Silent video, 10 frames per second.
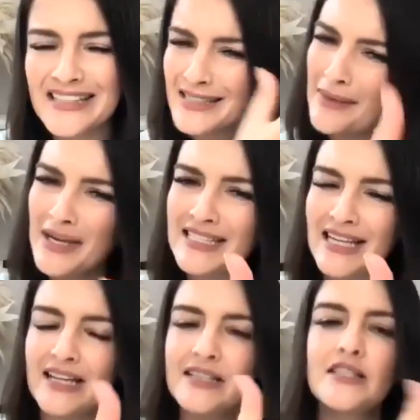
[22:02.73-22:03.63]
Does that make
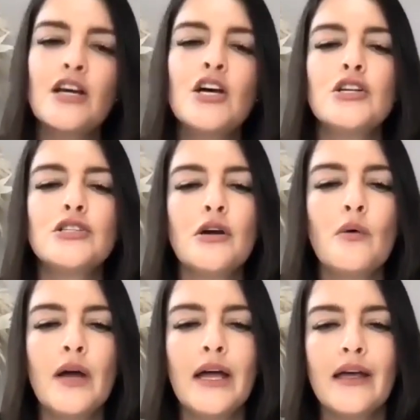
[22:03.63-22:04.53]
sense?
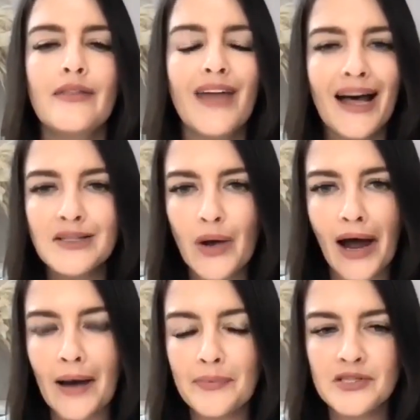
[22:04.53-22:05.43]
So that's what
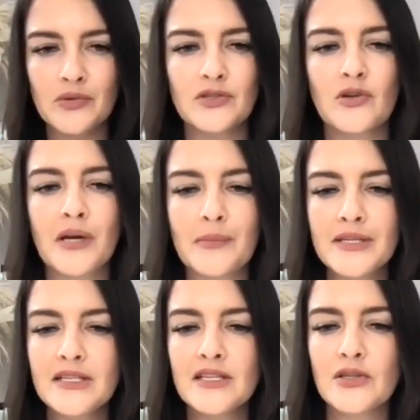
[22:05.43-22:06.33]
happens with so many
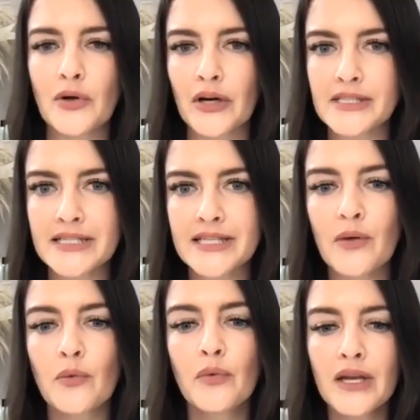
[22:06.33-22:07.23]
business owners, is
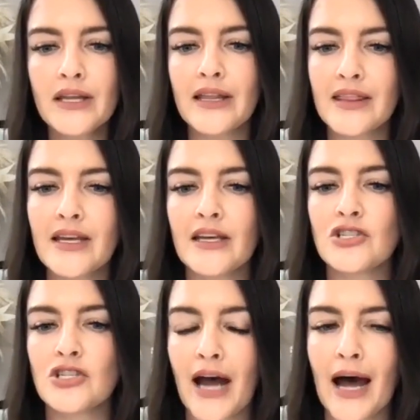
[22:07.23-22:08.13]
they really think it
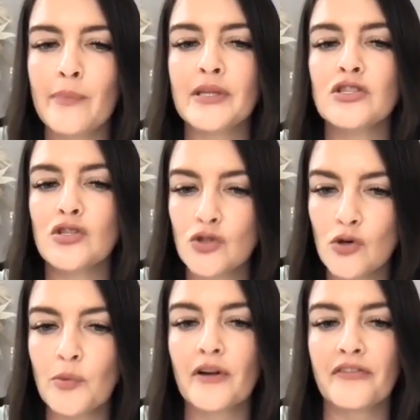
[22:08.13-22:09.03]
should happen
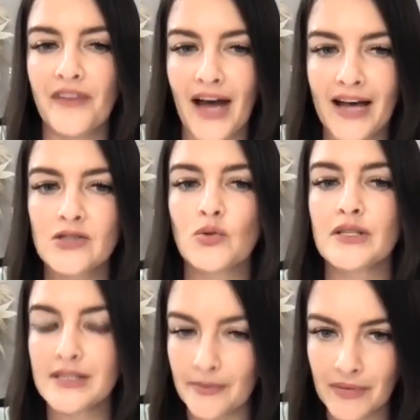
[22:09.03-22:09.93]
super fast or
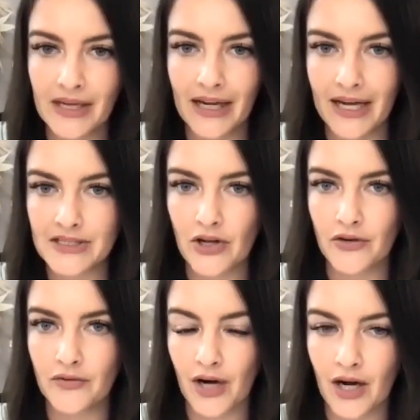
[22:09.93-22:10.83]
something has
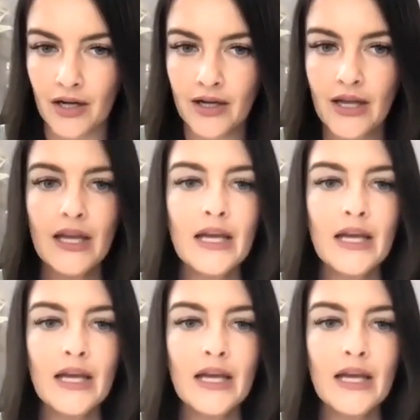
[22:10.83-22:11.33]
gone wrong.